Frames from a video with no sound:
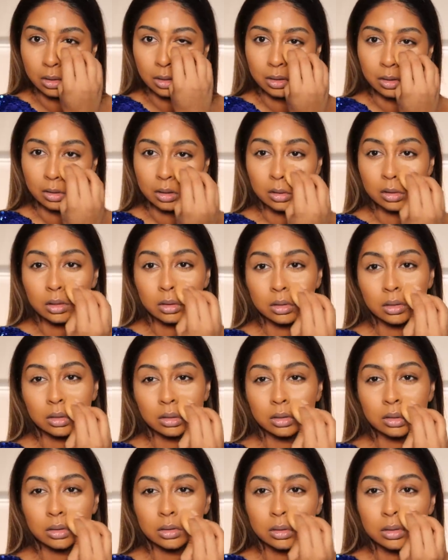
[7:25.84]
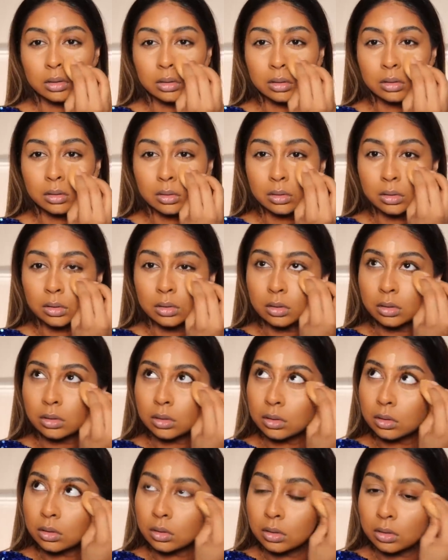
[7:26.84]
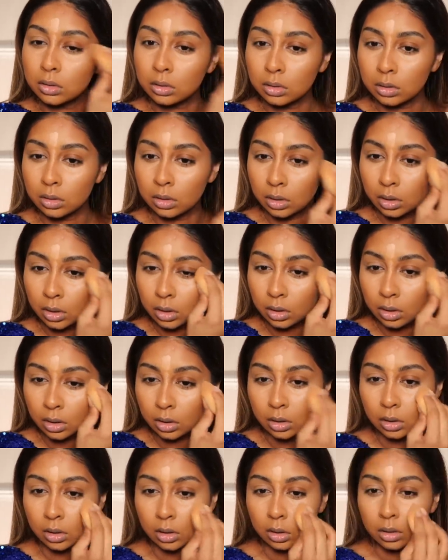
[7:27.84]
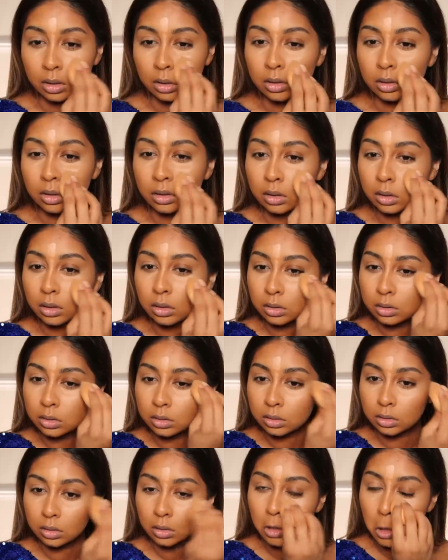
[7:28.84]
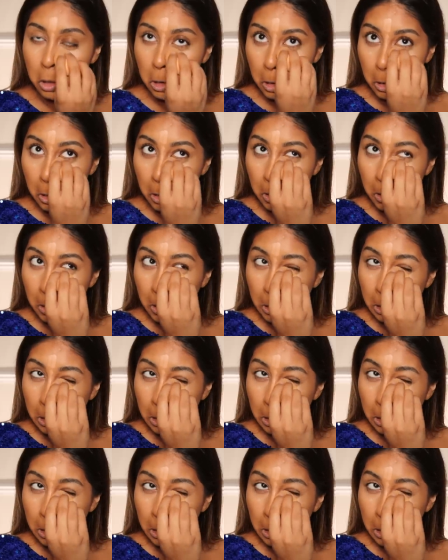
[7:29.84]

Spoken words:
(silence)